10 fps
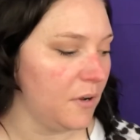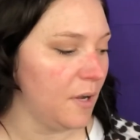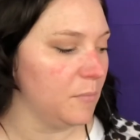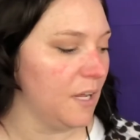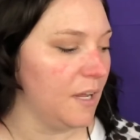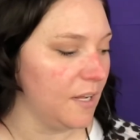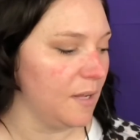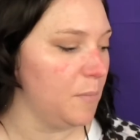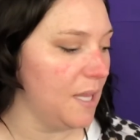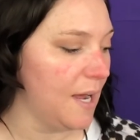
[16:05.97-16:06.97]
I'm like, give
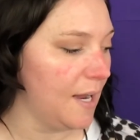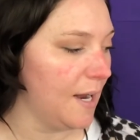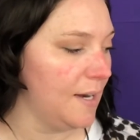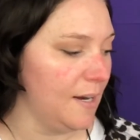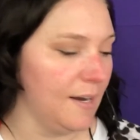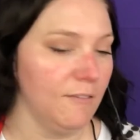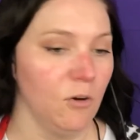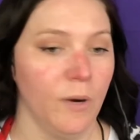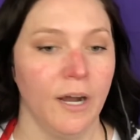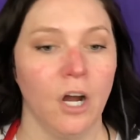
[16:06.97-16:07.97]
me that. I need it
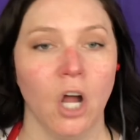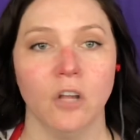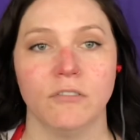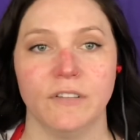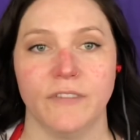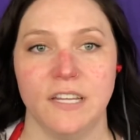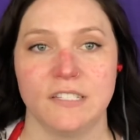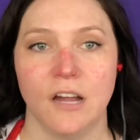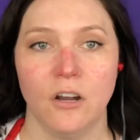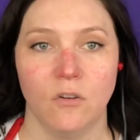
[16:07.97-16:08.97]
everywhere. All over the face.
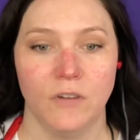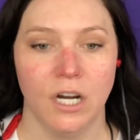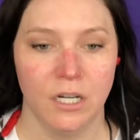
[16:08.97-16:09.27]
All over.